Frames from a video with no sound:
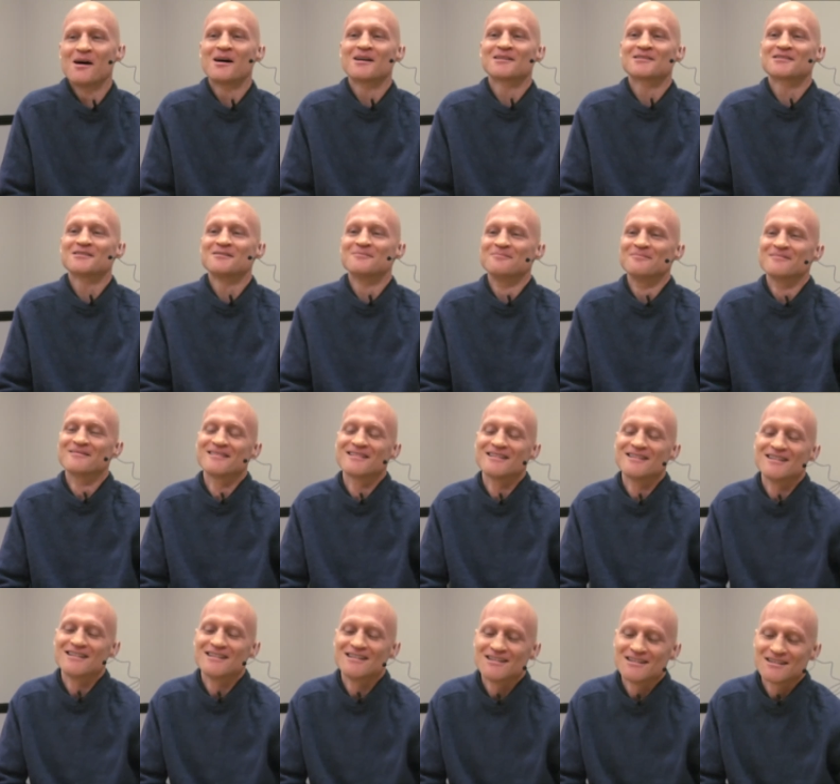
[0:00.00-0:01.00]
awesome.
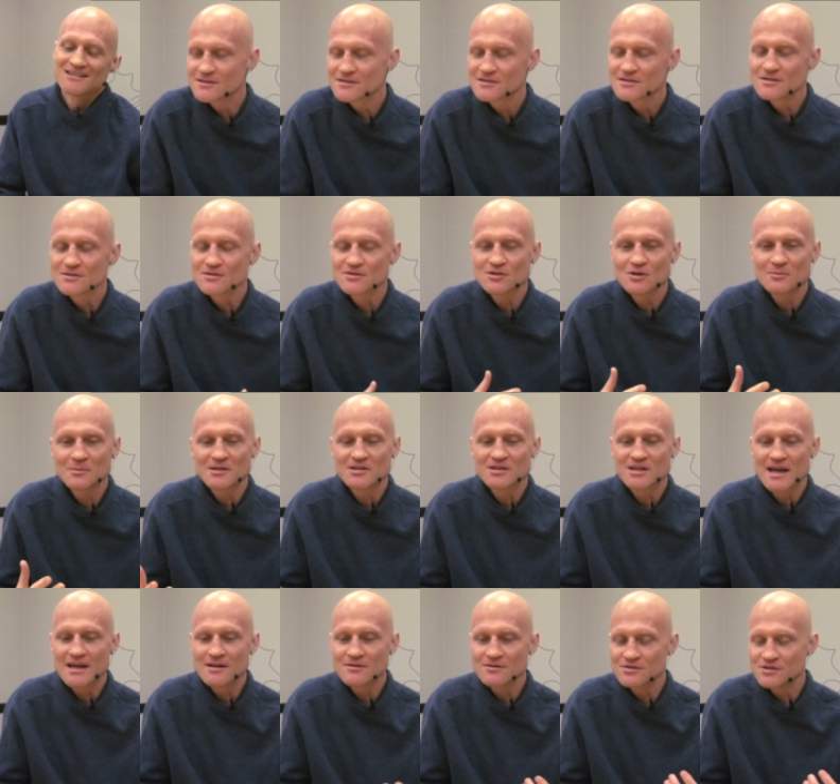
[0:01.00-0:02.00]
It's, there's so
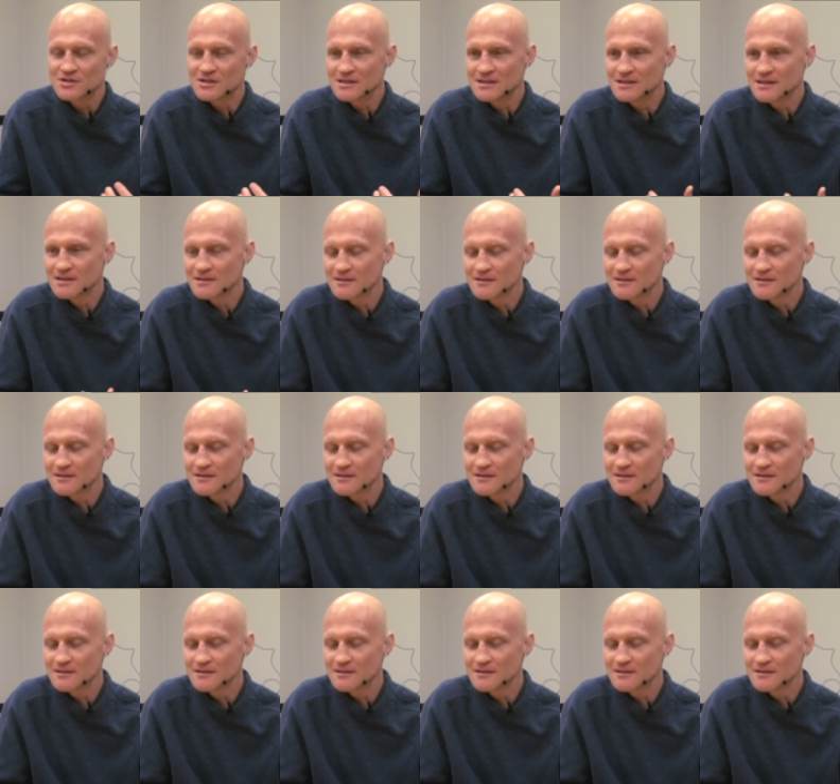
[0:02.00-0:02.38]
much energy